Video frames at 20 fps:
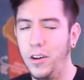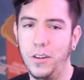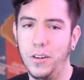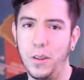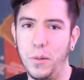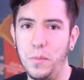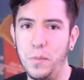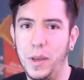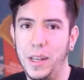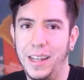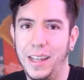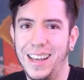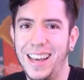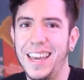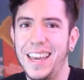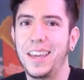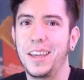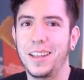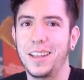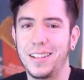No, the
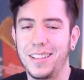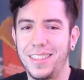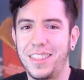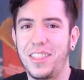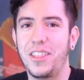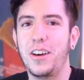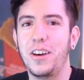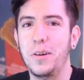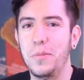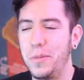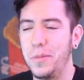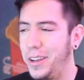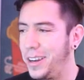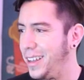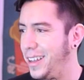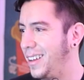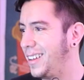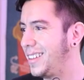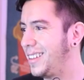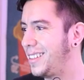
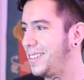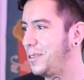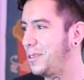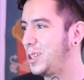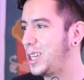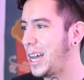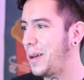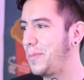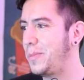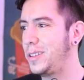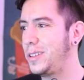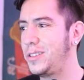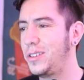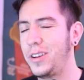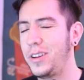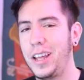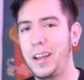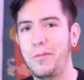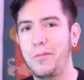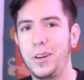meeting, which happens
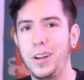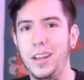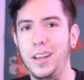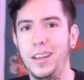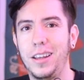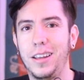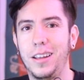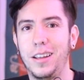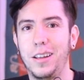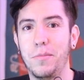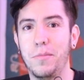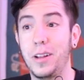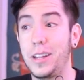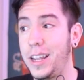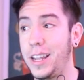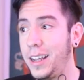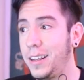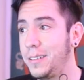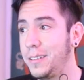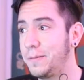on every
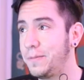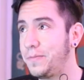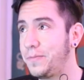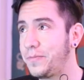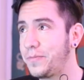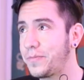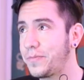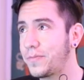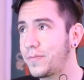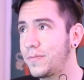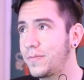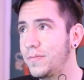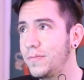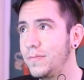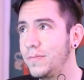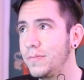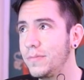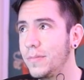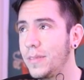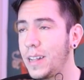Monday
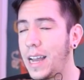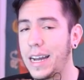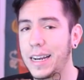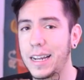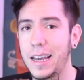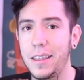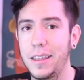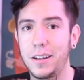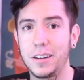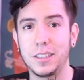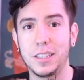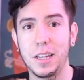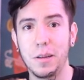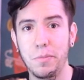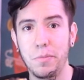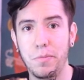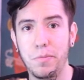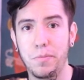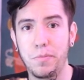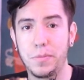at either
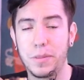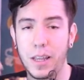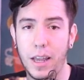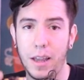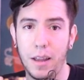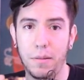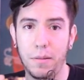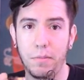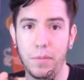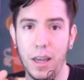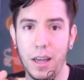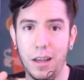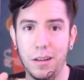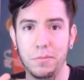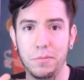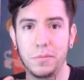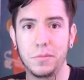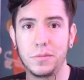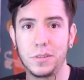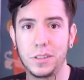10
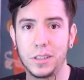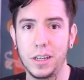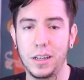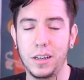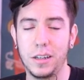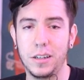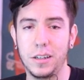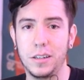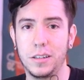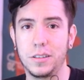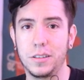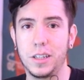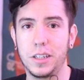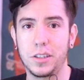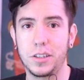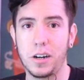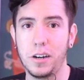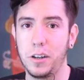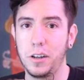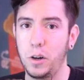p.m.
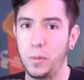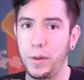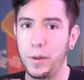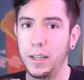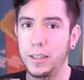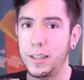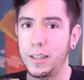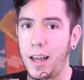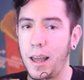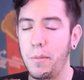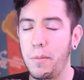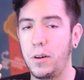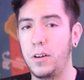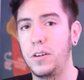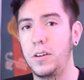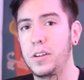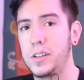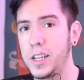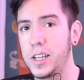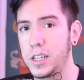Central European time
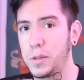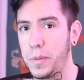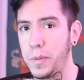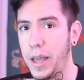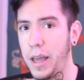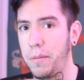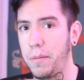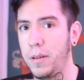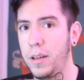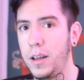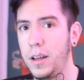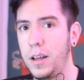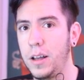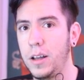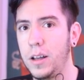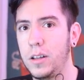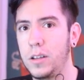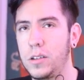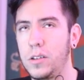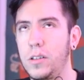or 6 p.m.
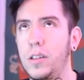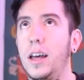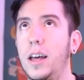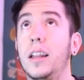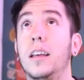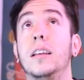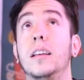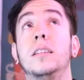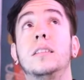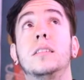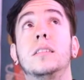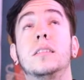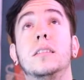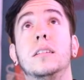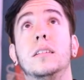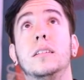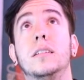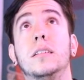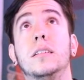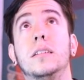So that is
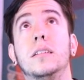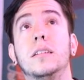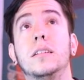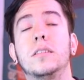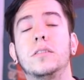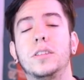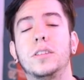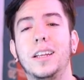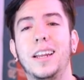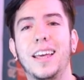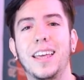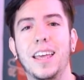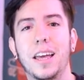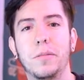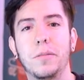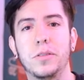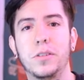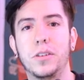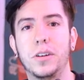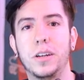10
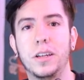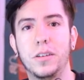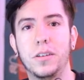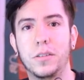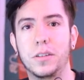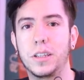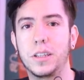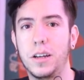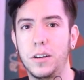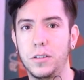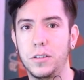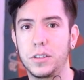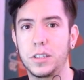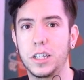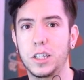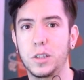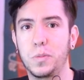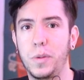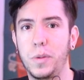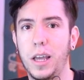a.m. sorry, or
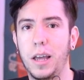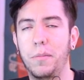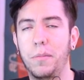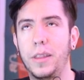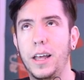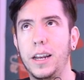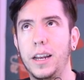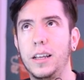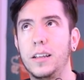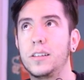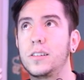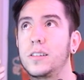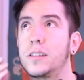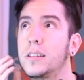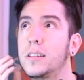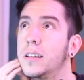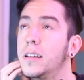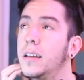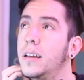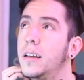6 p.m. That
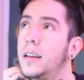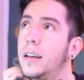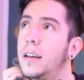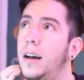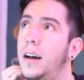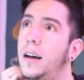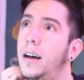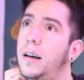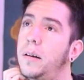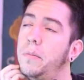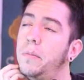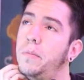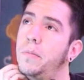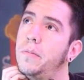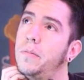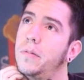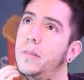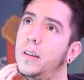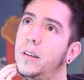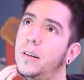is
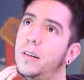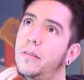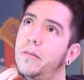5